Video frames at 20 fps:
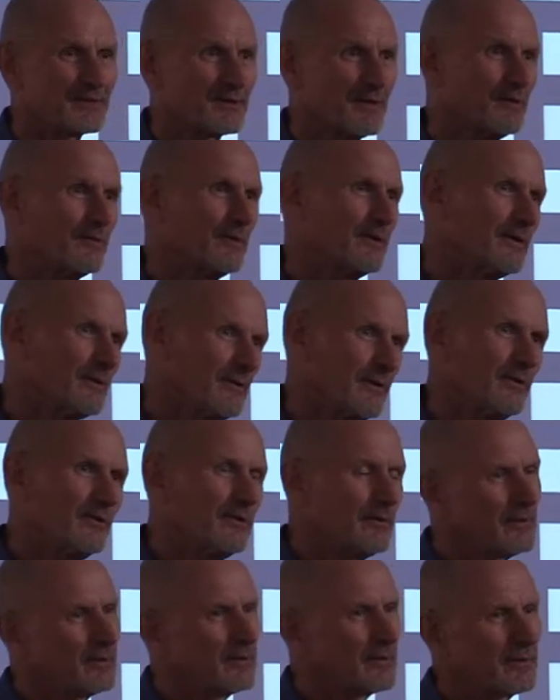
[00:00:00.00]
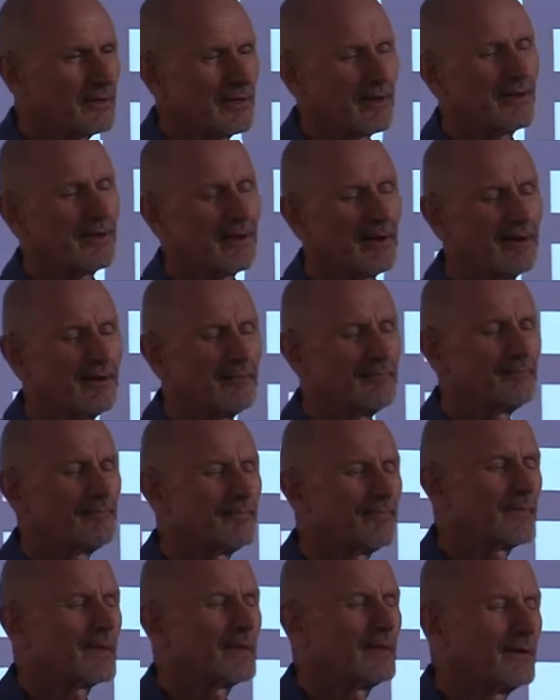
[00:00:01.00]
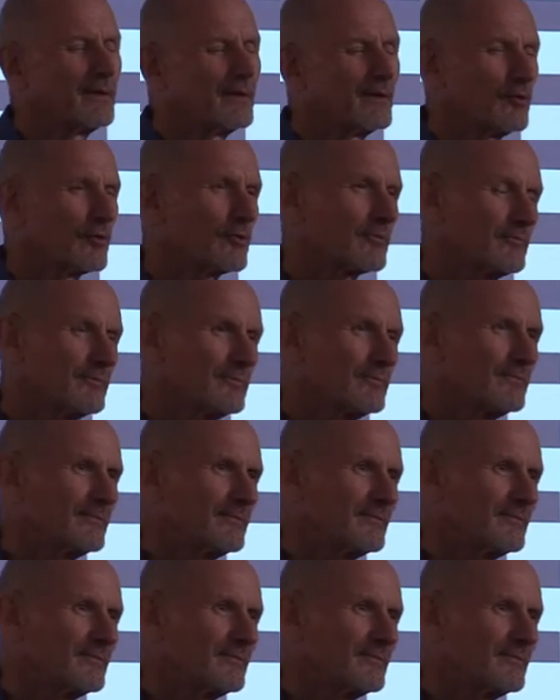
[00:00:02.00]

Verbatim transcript: so, yeah, um, look,